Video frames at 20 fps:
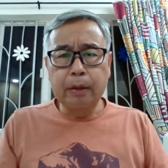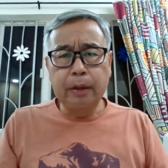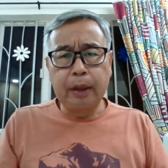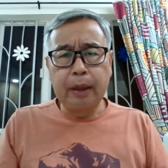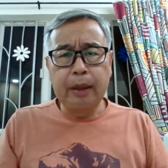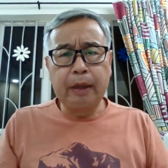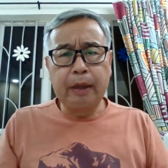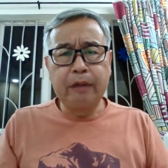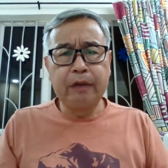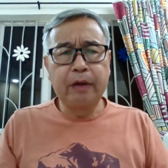
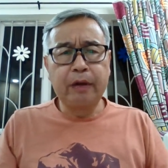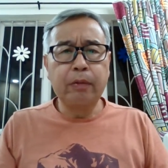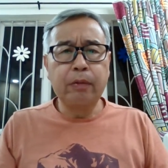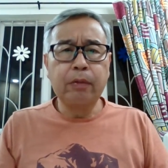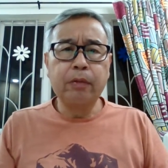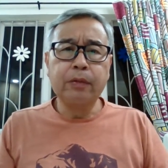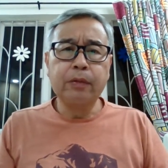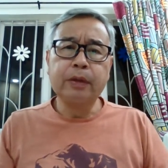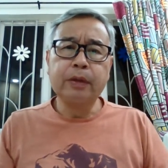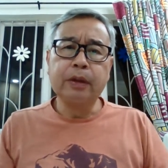And as I grew
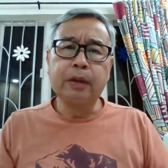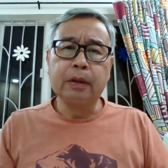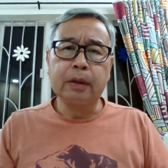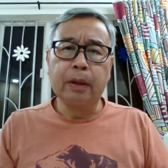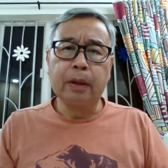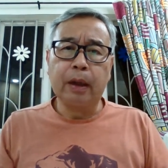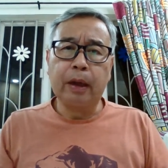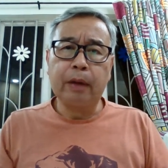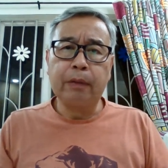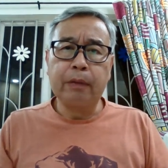older,
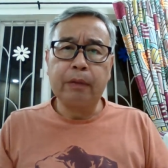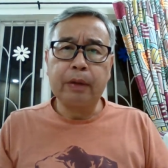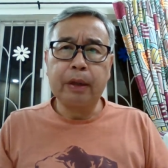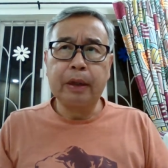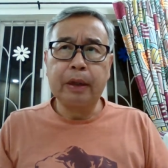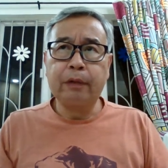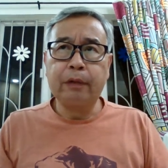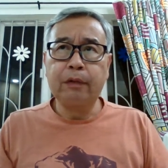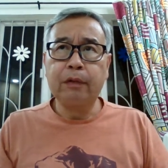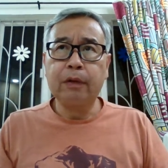I
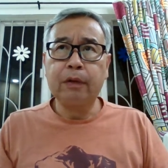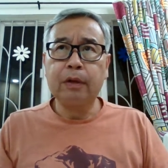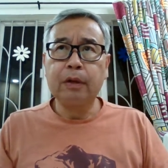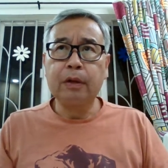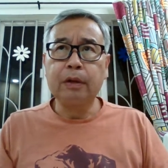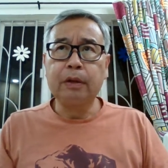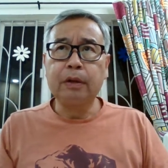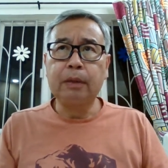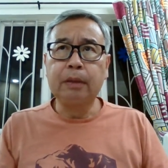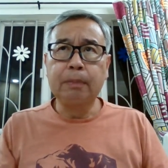realized
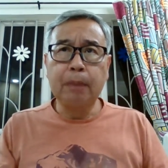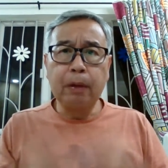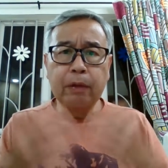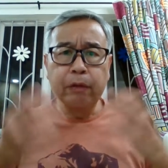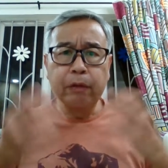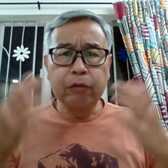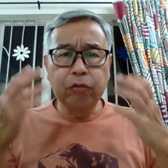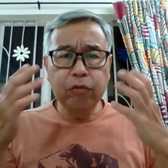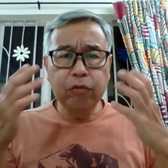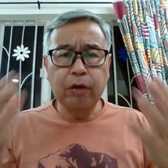the amount
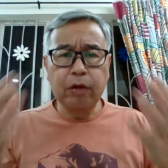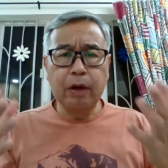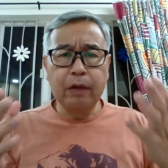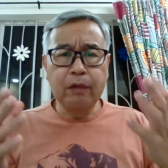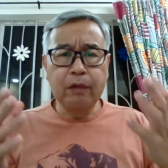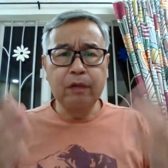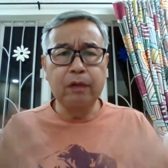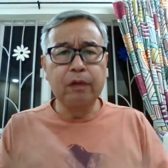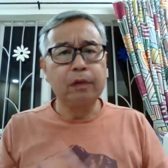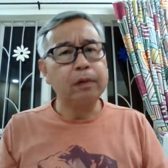of
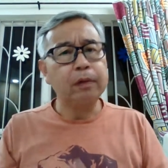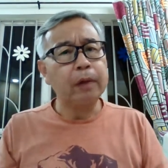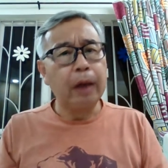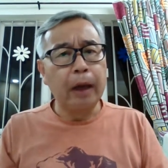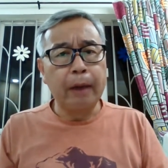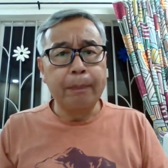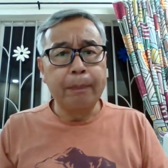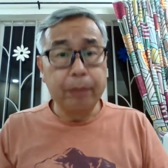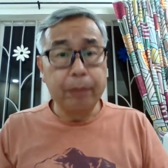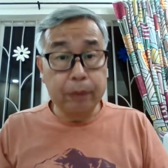trust
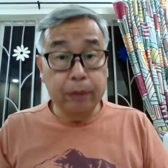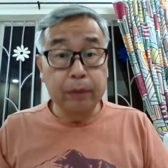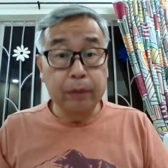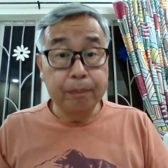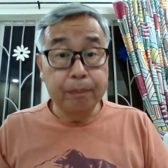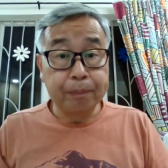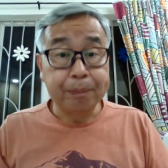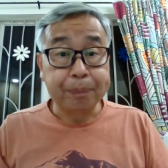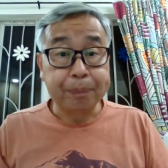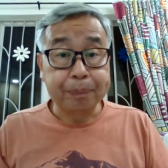I put
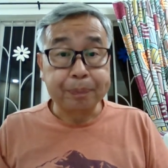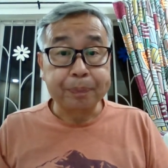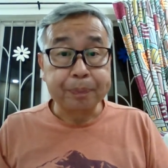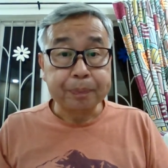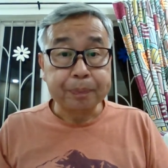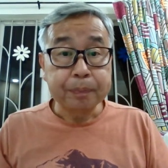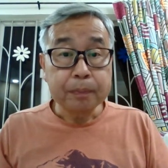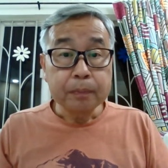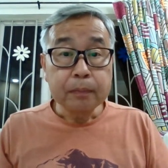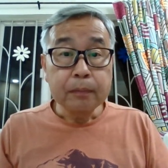
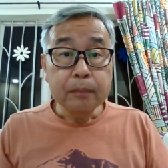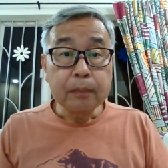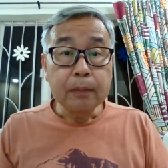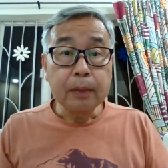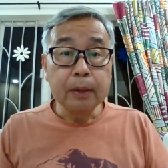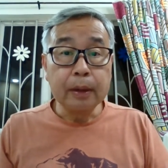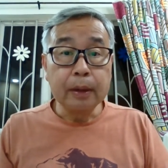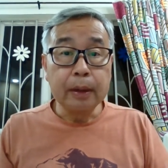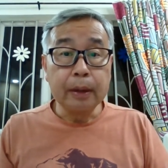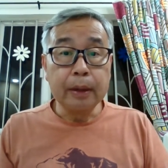
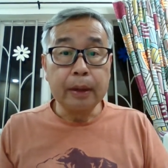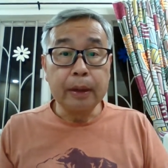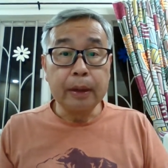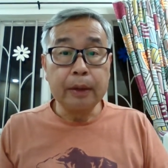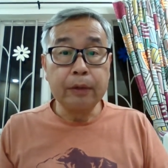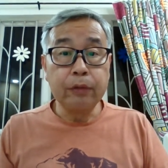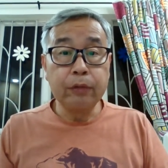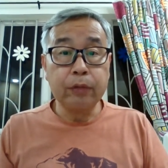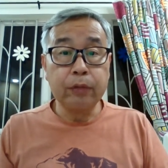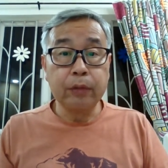
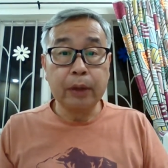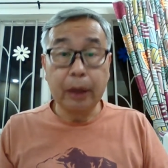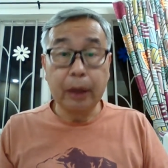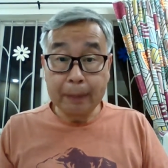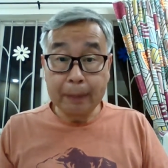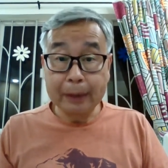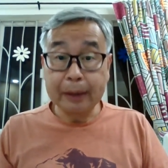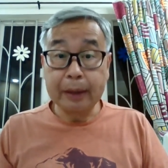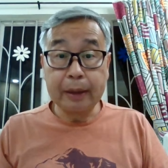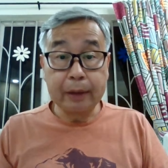into car
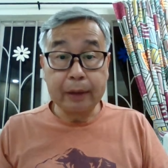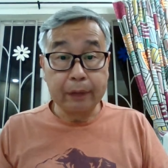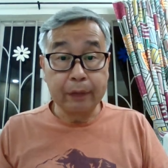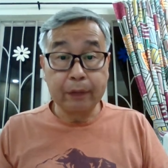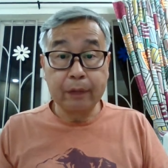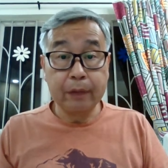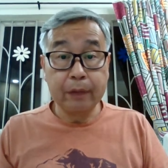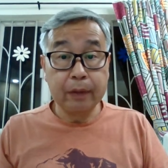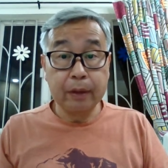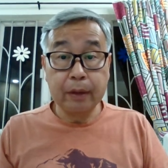
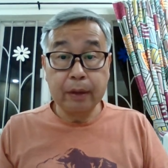mechanics.